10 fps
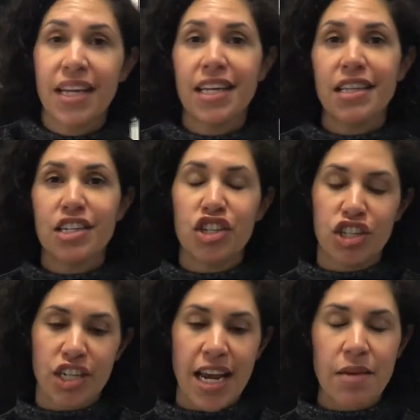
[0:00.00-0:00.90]
The
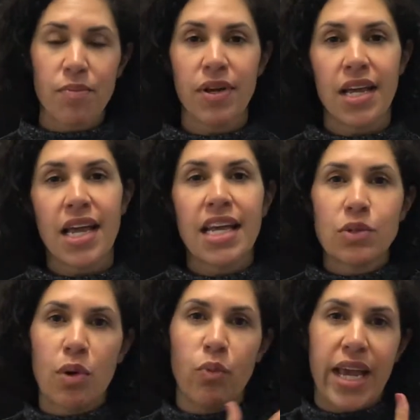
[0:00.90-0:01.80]
sheep is
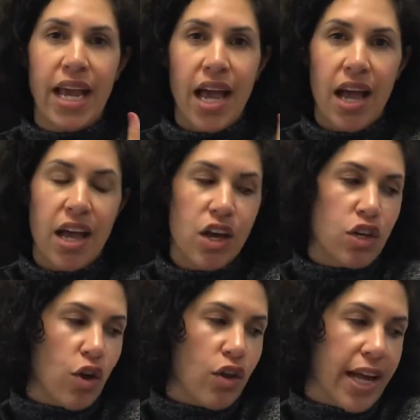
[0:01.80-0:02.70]
when we
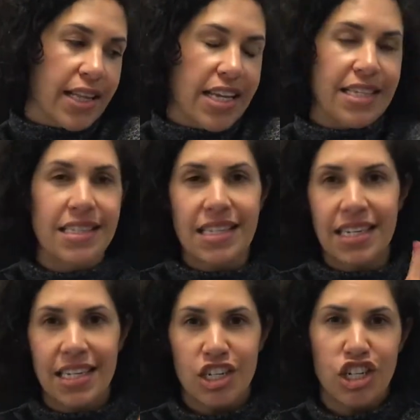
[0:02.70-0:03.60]
go like this,
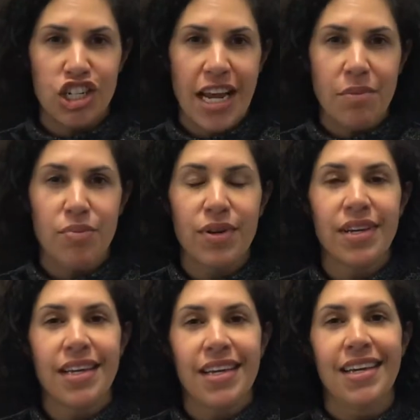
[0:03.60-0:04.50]
sheep,
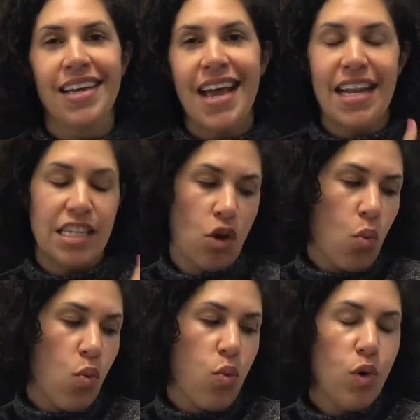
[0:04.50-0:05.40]
and he's got
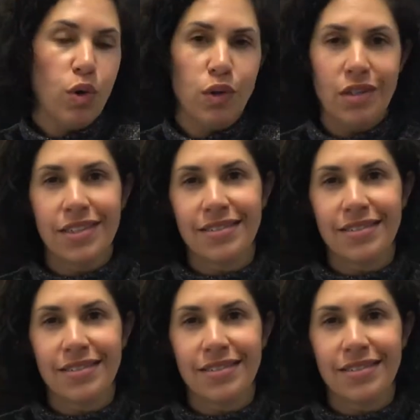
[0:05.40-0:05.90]
wool.